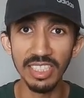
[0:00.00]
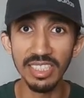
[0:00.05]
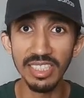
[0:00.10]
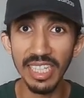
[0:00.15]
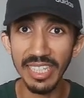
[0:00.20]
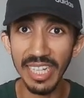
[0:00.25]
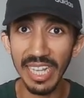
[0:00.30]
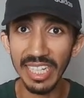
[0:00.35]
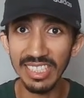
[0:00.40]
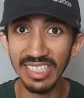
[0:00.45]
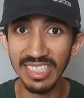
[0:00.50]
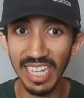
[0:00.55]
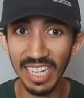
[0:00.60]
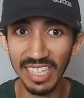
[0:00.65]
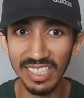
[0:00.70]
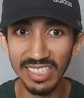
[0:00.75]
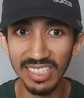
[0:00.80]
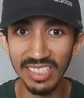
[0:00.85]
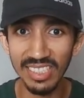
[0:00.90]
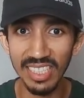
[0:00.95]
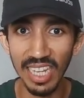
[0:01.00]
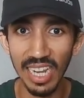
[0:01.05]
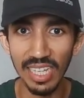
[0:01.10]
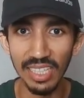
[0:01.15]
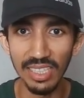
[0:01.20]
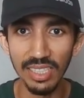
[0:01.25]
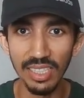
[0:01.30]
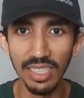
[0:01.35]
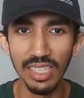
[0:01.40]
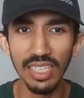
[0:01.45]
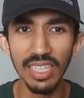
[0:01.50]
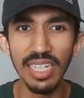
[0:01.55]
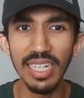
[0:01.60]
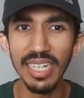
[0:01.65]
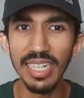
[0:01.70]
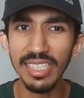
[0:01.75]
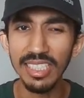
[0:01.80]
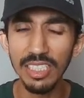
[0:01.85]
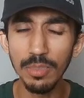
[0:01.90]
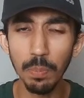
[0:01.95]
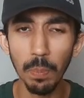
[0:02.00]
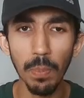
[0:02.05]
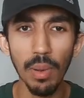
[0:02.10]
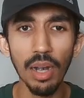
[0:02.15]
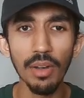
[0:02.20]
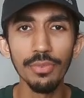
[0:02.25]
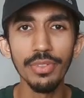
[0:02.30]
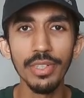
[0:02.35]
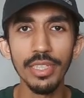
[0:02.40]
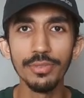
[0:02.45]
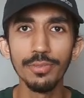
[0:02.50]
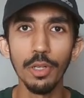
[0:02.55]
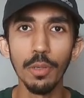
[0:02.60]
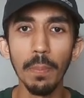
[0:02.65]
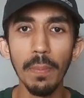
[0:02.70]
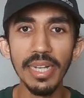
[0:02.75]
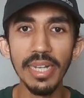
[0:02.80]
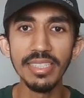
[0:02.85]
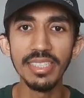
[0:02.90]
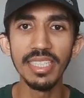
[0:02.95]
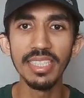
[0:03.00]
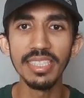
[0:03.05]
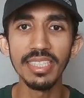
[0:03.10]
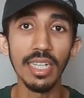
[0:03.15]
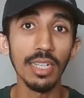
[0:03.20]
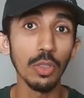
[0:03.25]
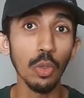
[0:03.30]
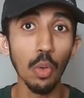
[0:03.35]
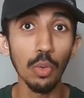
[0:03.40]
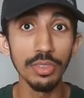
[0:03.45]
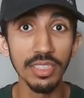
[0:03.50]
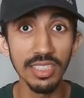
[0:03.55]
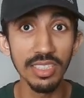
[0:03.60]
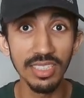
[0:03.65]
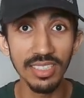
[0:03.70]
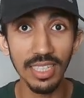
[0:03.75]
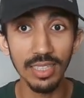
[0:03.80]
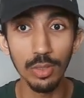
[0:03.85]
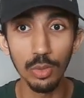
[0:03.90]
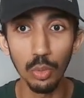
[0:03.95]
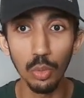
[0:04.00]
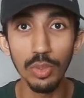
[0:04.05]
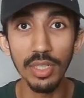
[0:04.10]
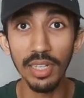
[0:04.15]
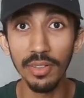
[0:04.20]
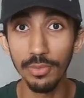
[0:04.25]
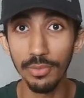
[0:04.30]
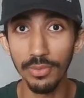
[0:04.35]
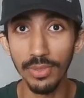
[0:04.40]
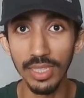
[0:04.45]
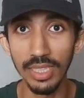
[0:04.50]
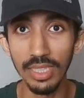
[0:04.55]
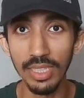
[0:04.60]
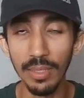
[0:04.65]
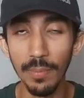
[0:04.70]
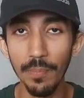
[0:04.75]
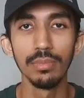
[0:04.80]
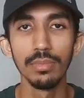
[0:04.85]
that exact style. It is perfect for maintaining a consistent look and feel,